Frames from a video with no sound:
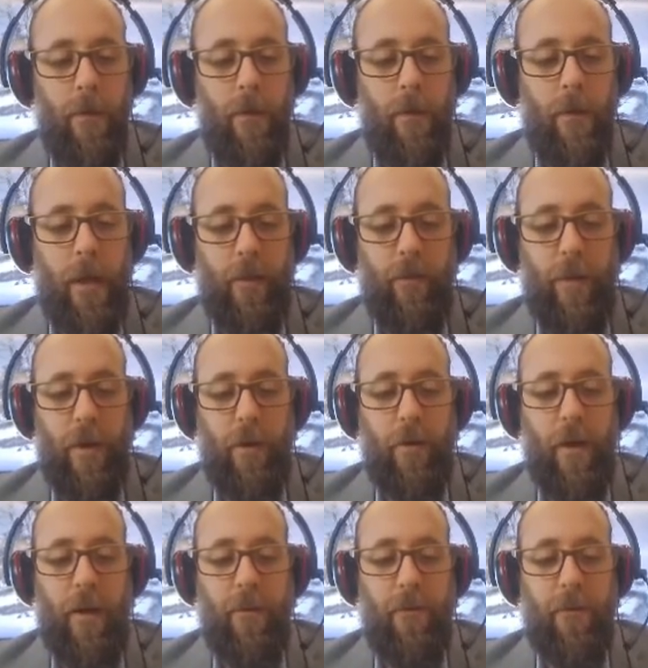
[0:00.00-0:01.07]
Next
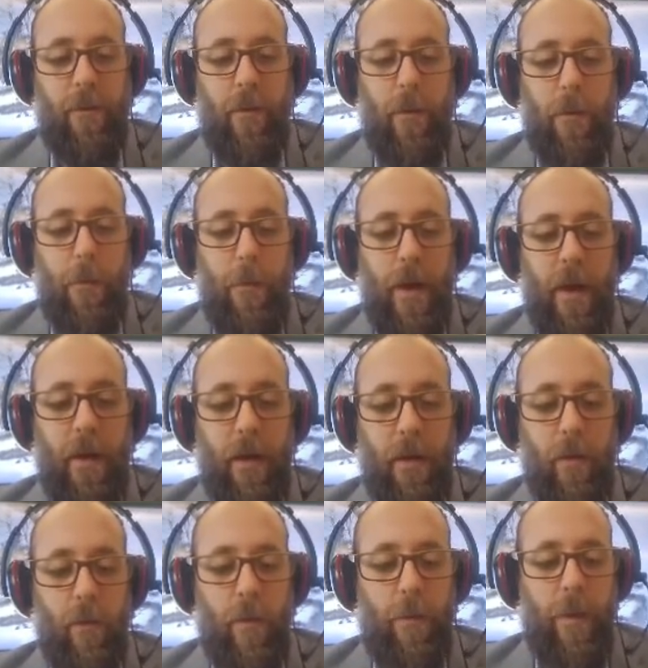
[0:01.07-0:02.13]
paragraph. Buck
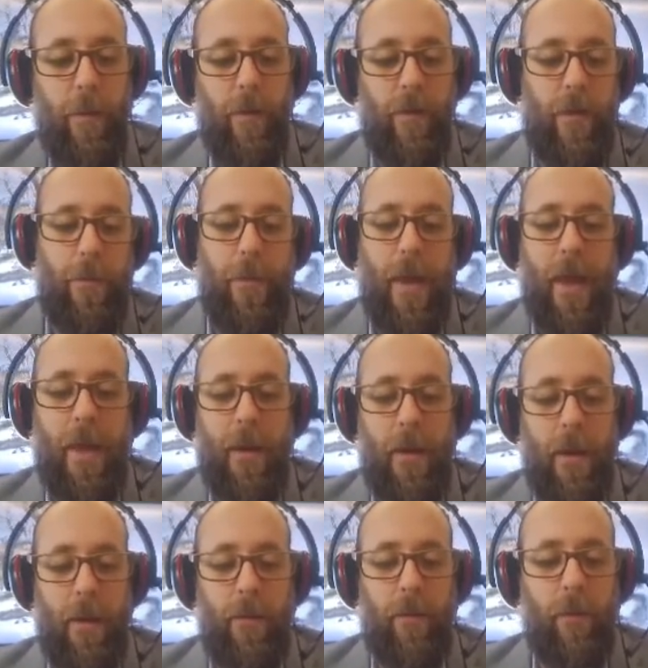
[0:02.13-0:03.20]
remembered the man
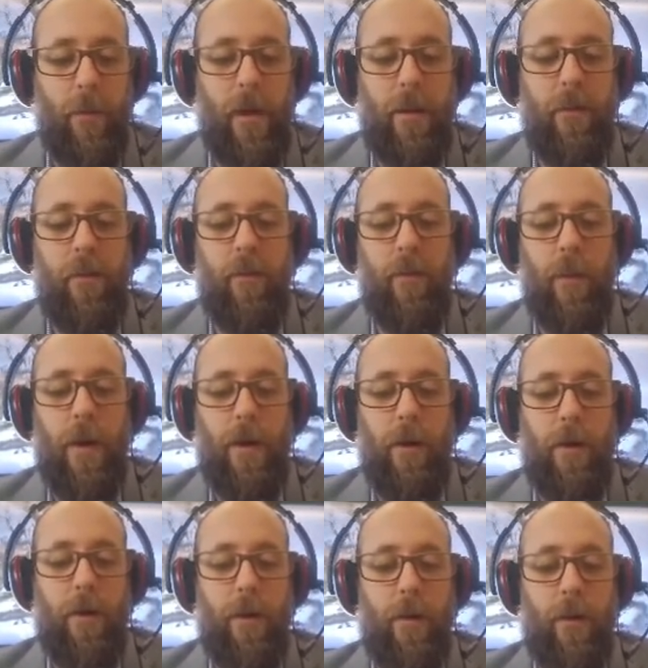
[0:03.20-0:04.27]
in the red
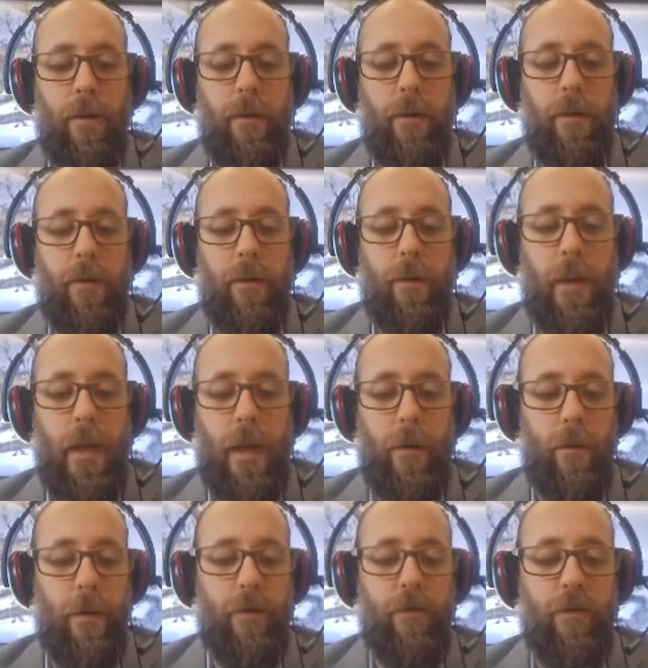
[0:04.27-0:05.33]
sweater and
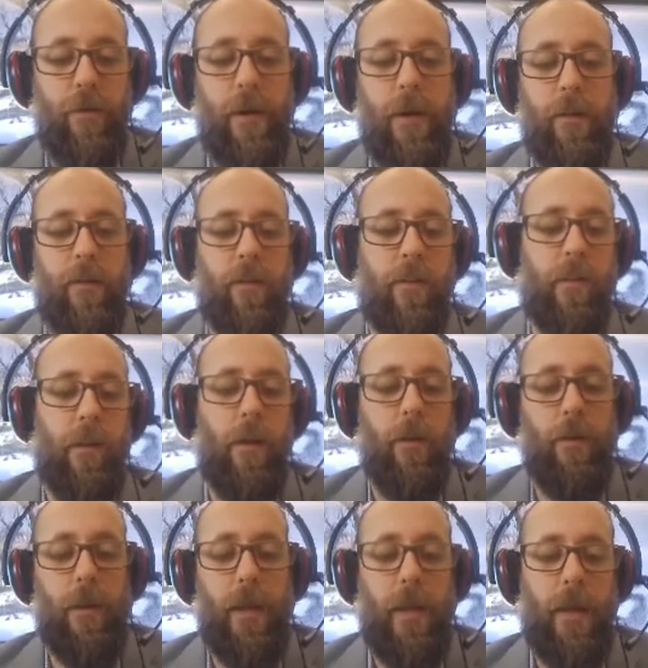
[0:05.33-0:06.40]
retreated
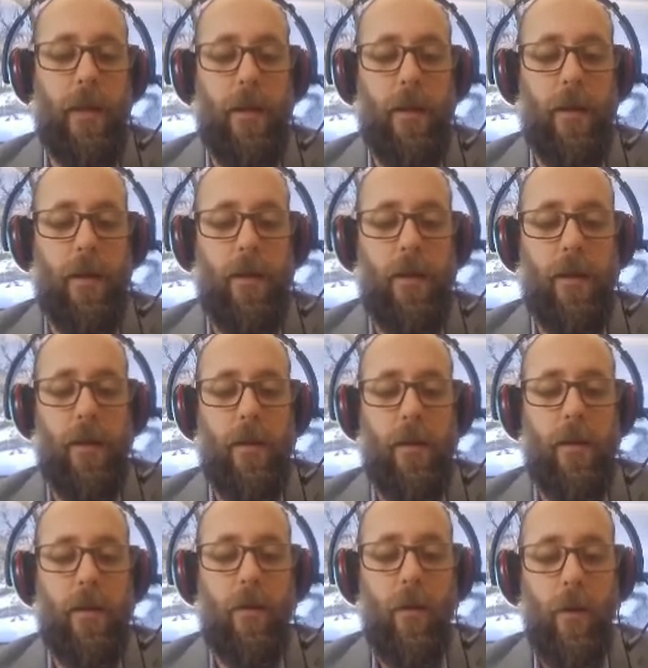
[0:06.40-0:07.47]
slowly.
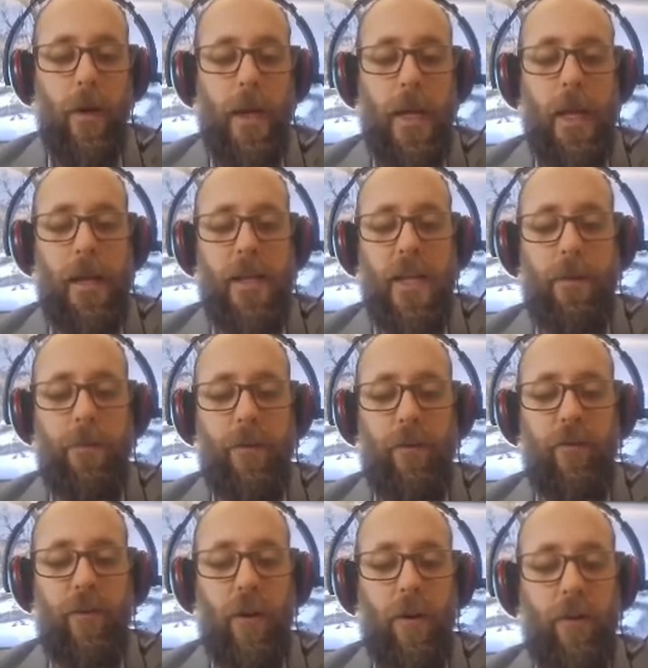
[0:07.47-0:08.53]
Nor did he attempt to
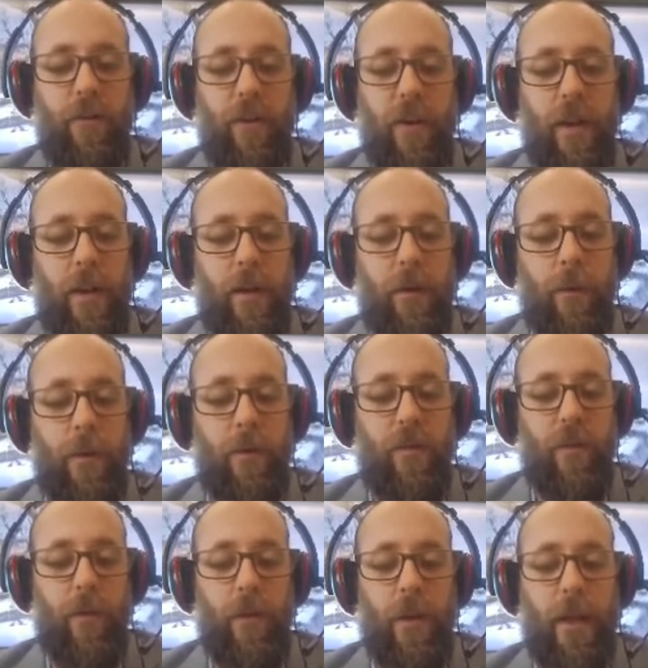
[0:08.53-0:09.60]
charge in when
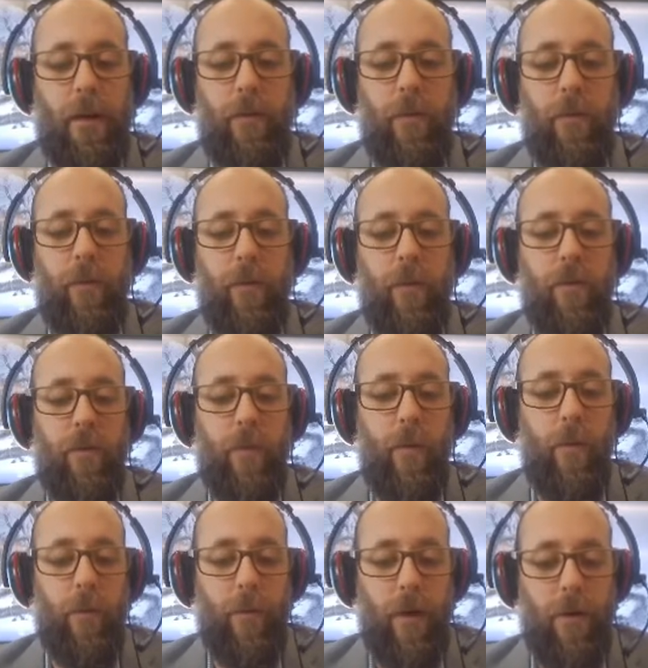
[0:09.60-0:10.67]
Sol-leks was once
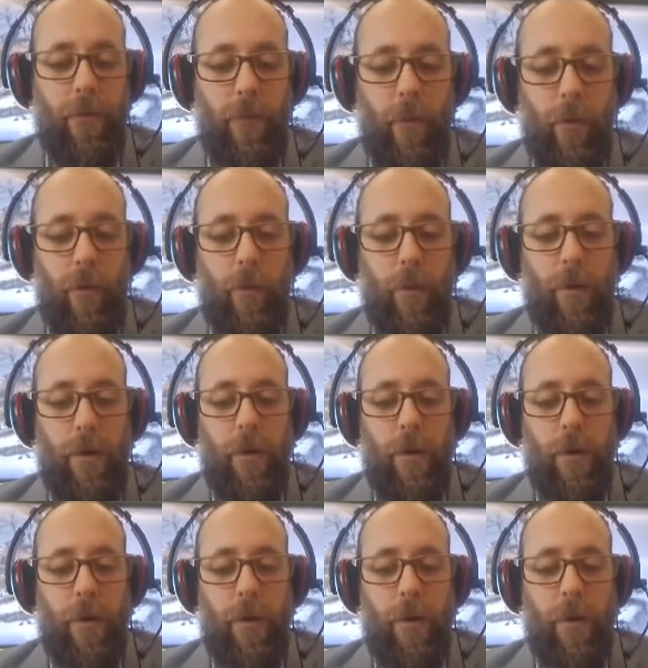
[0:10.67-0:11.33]
more brought forward.